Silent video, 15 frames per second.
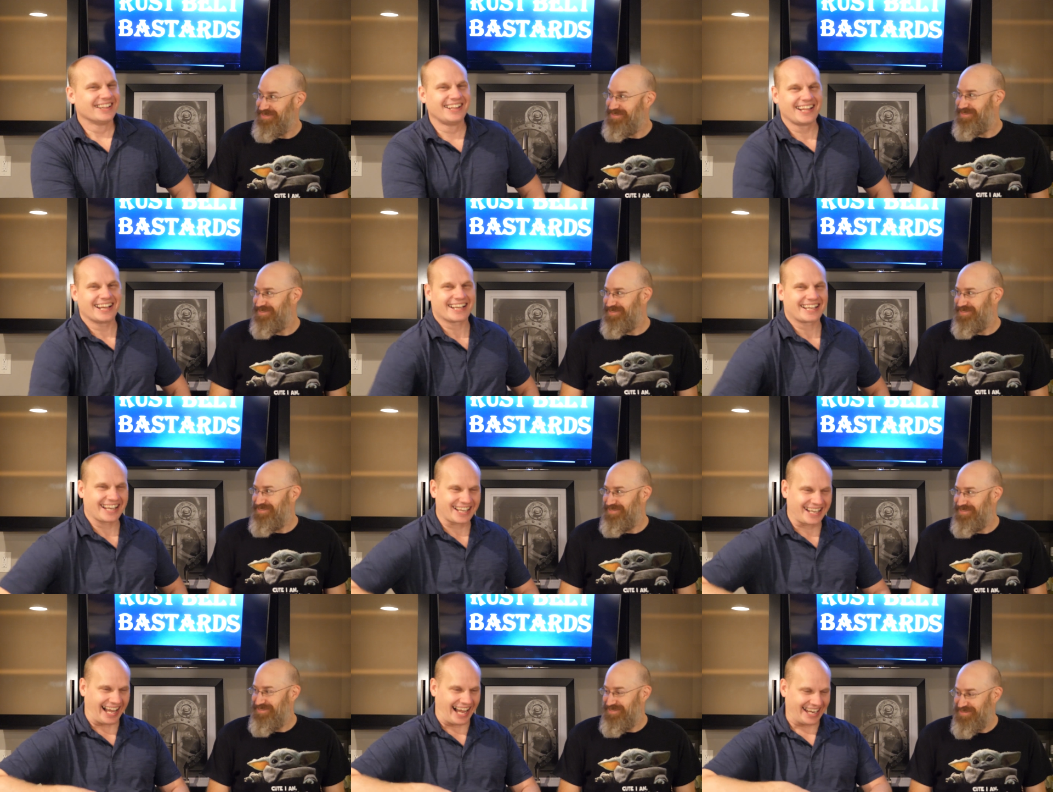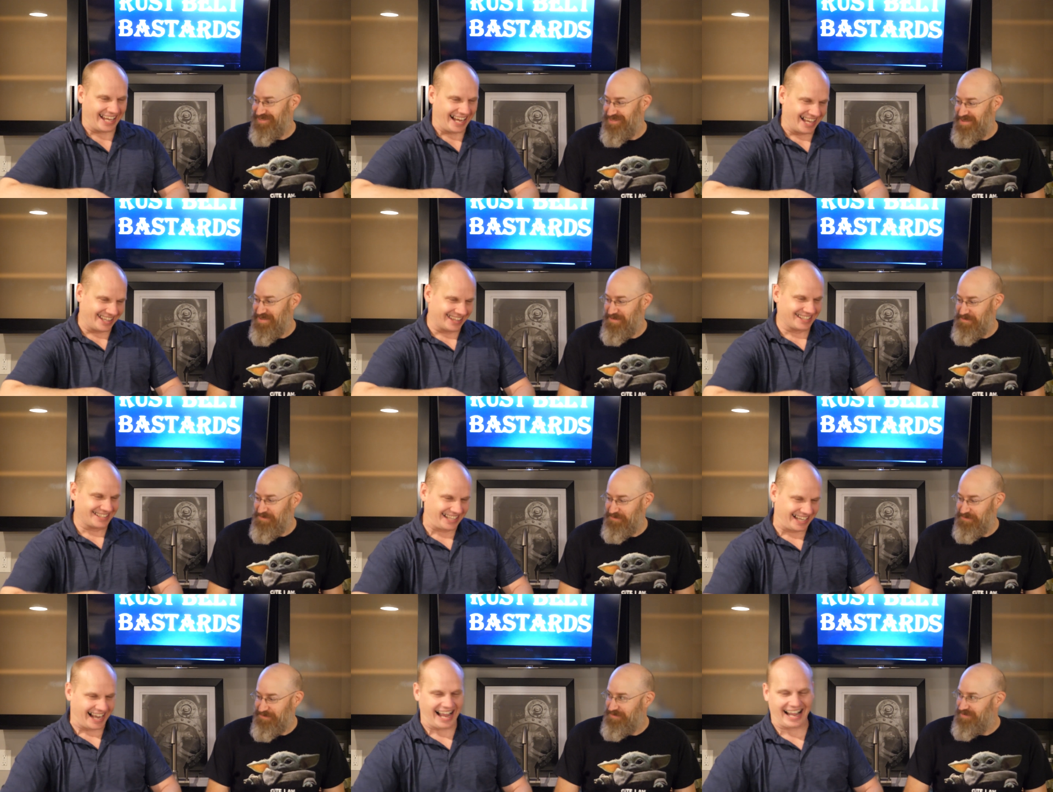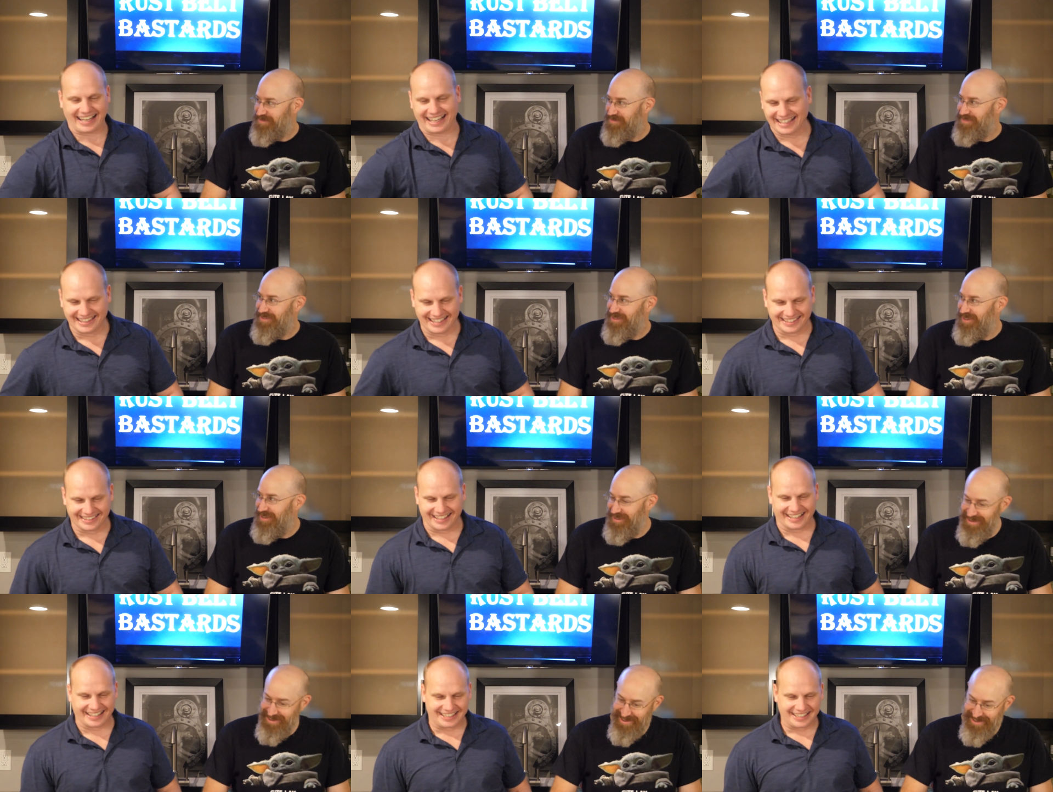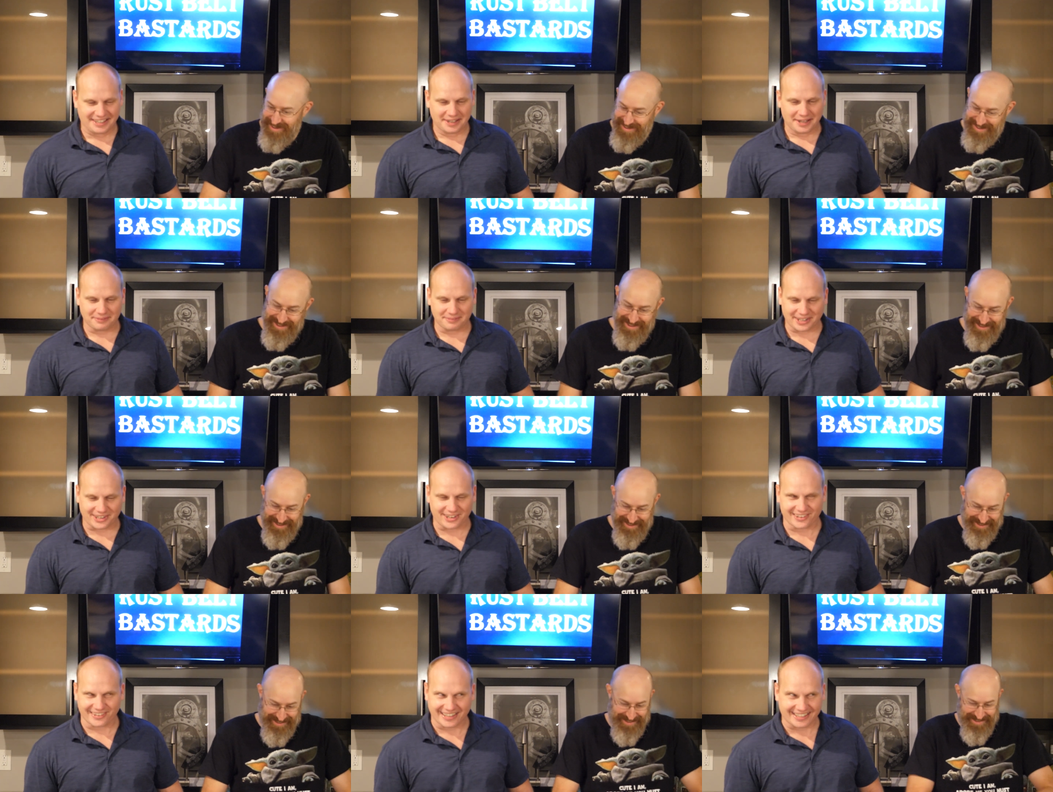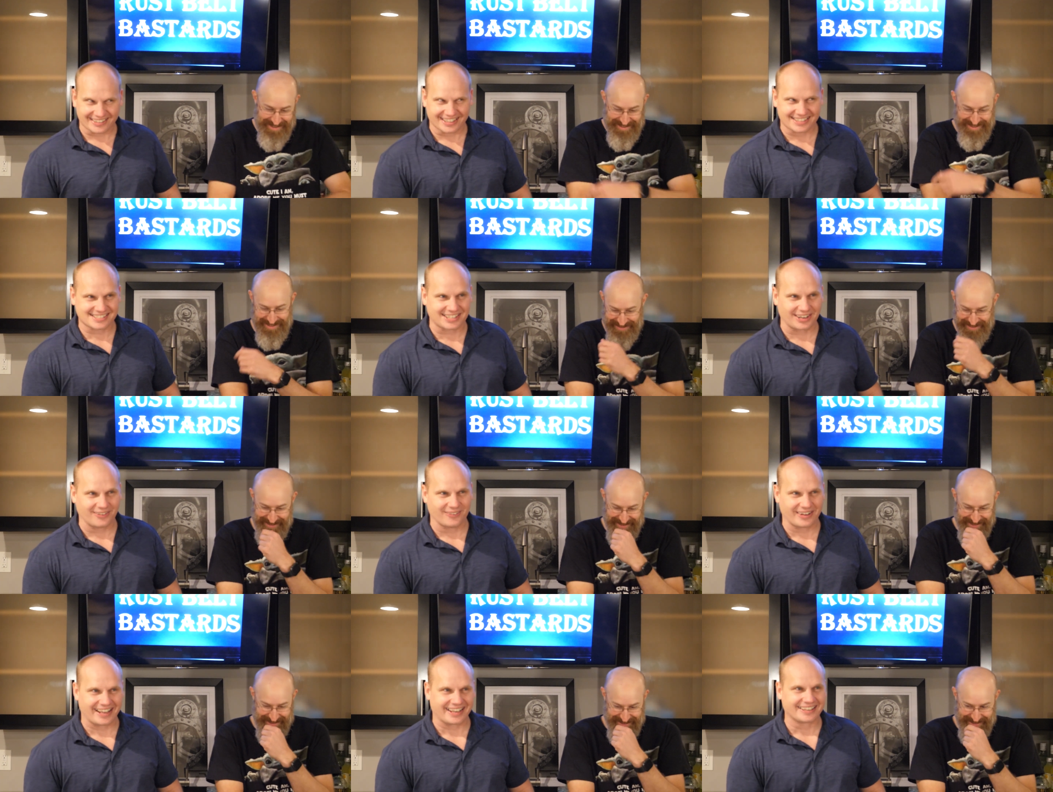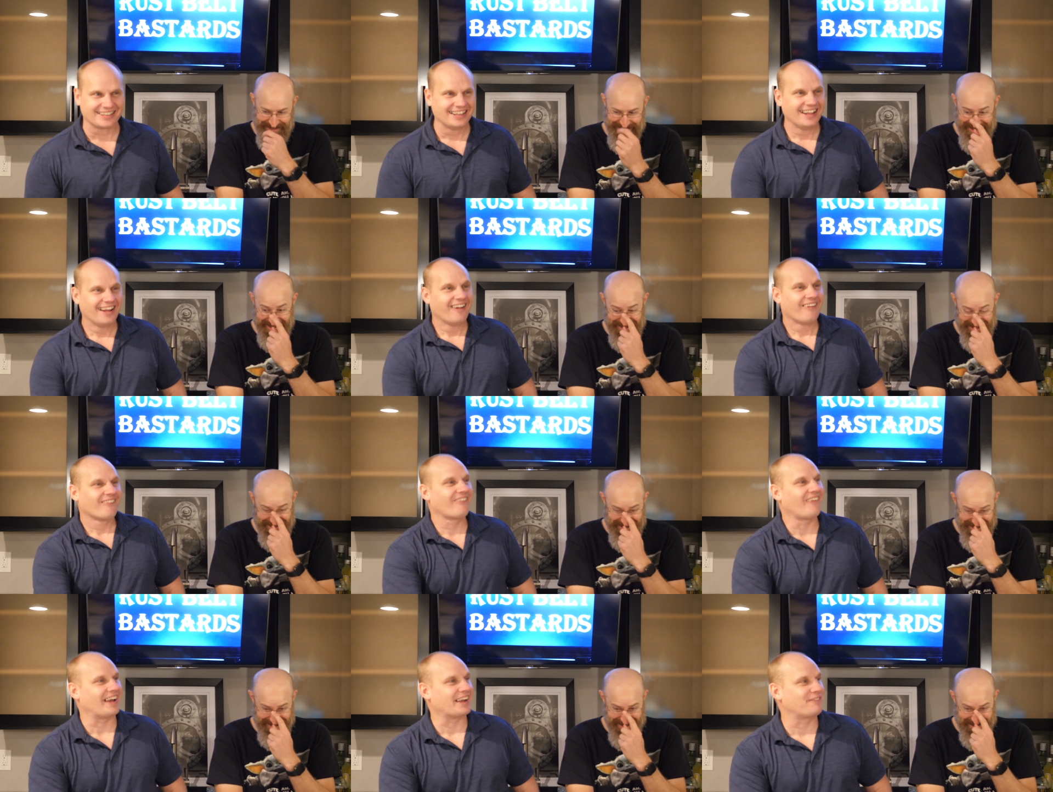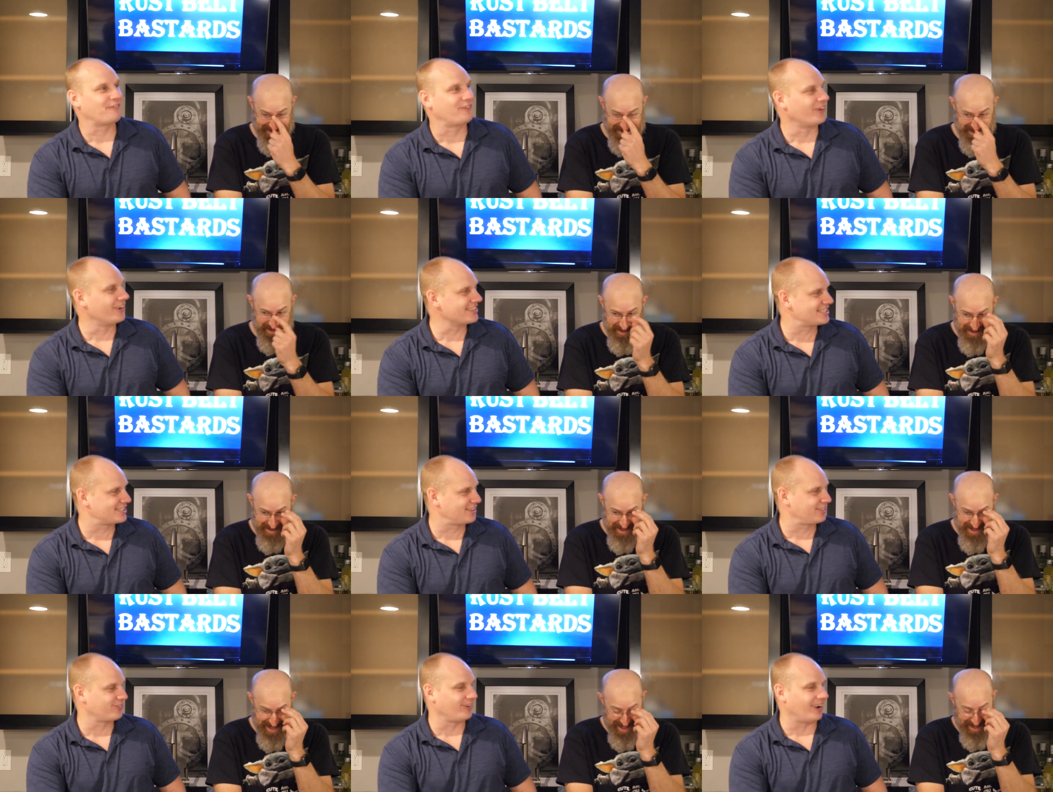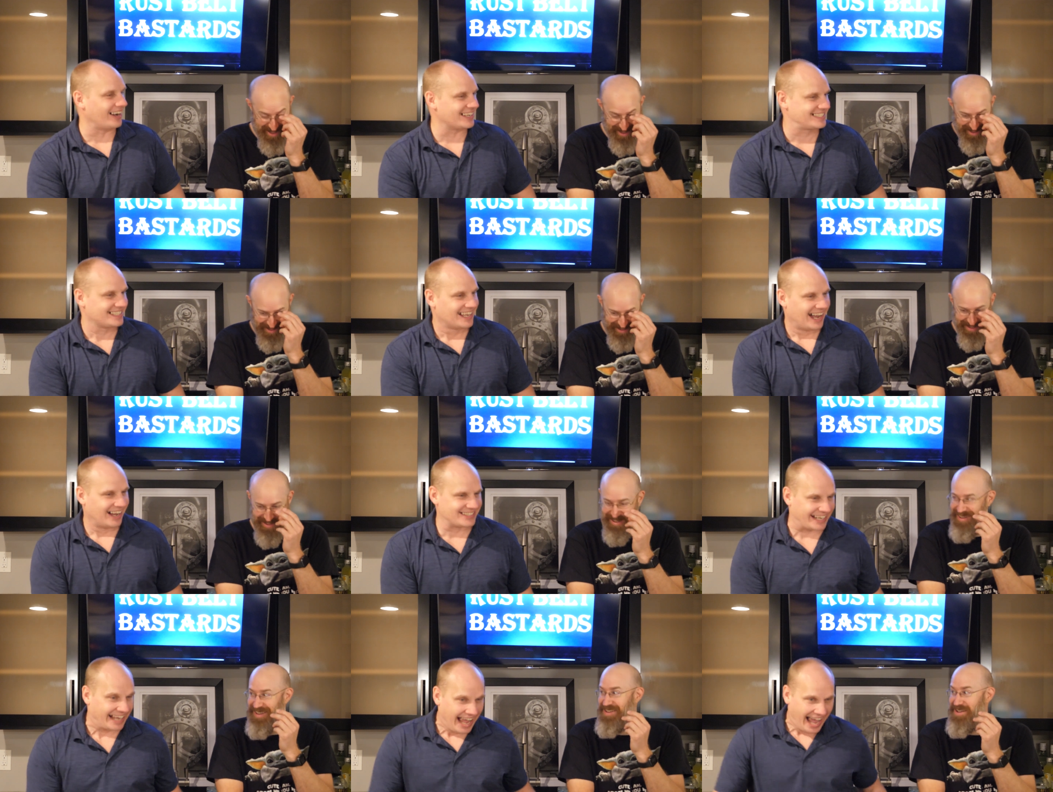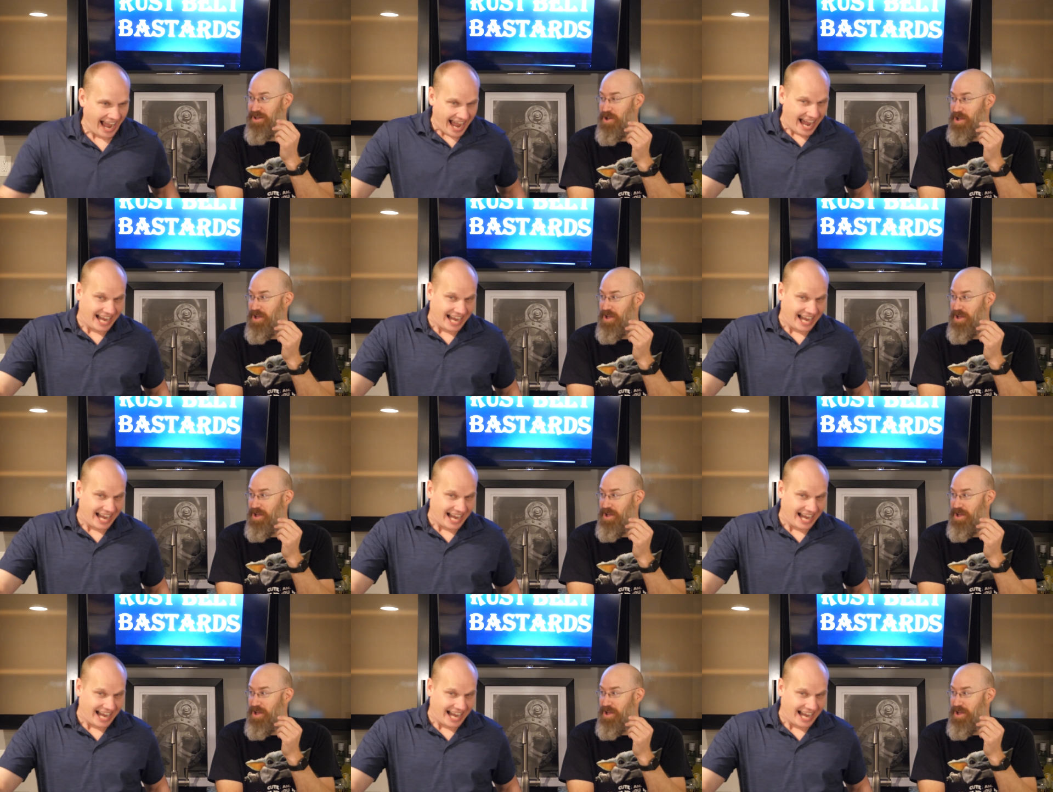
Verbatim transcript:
Speaker 1: like it got on the cock, and then like I'm like, all right, let's go in. Like first thrust, I was like, ah!